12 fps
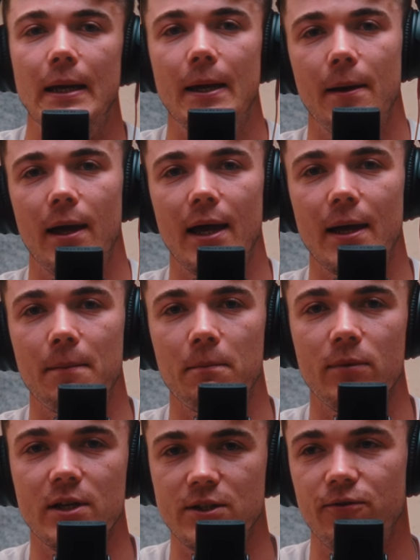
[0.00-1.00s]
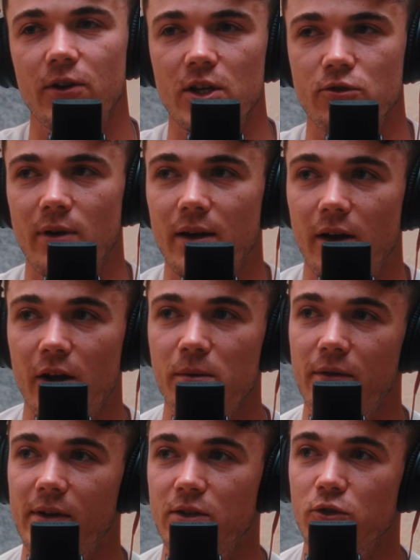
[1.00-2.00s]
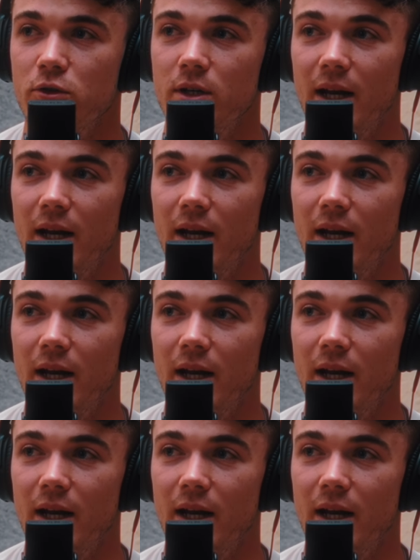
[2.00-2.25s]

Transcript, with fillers: um, this first round. I hope you've enjoyed.